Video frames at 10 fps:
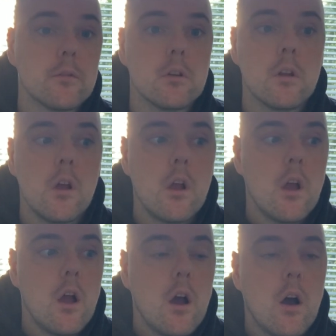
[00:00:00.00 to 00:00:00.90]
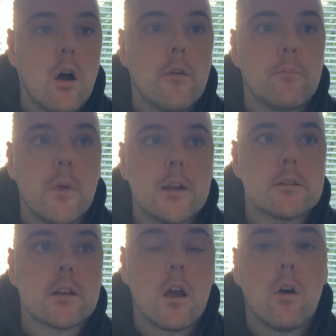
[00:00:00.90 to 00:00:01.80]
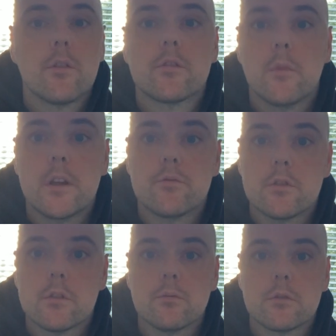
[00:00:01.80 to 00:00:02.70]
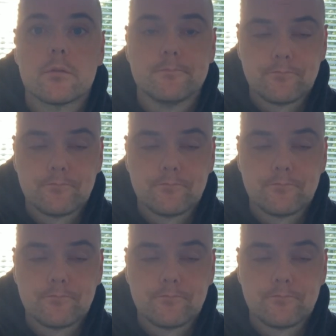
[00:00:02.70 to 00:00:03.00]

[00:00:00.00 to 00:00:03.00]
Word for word: And I've managed to get hold of some of his results